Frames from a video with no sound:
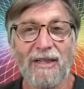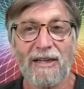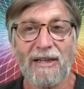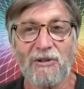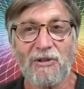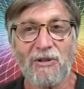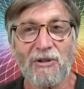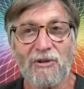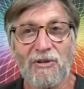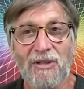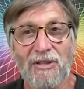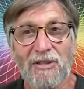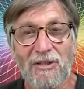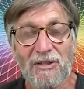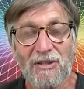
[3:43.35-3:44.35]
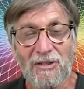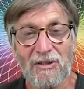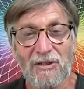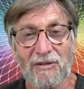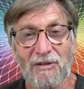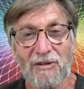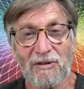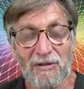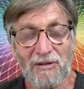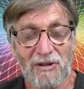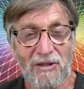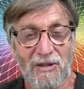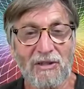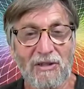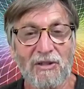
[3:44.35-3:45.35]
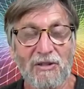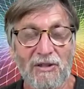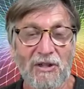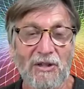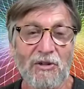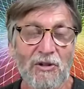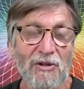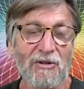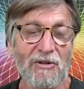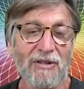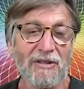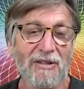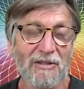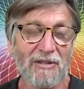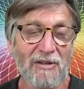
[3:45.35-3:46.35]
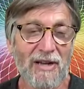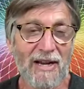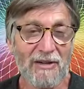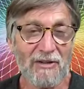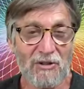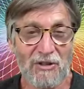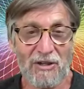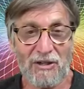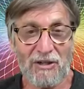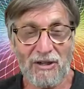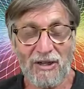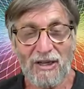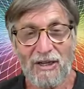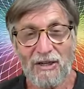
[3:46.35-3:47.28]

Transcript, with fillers: And so this is, she is a teacher and this last year,